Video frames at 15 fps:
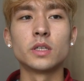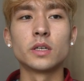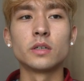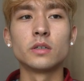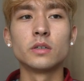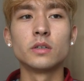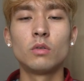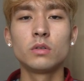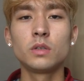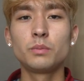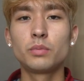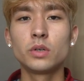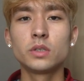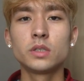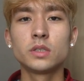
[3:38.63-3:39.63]
Like, only
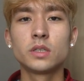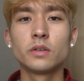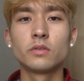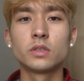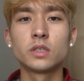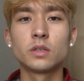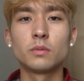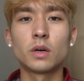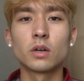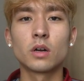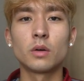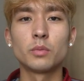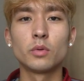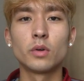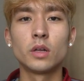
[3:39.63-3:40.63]
pussies give a shit about
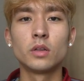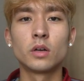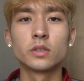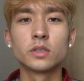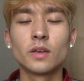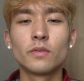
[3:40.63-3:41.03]
copyright laws.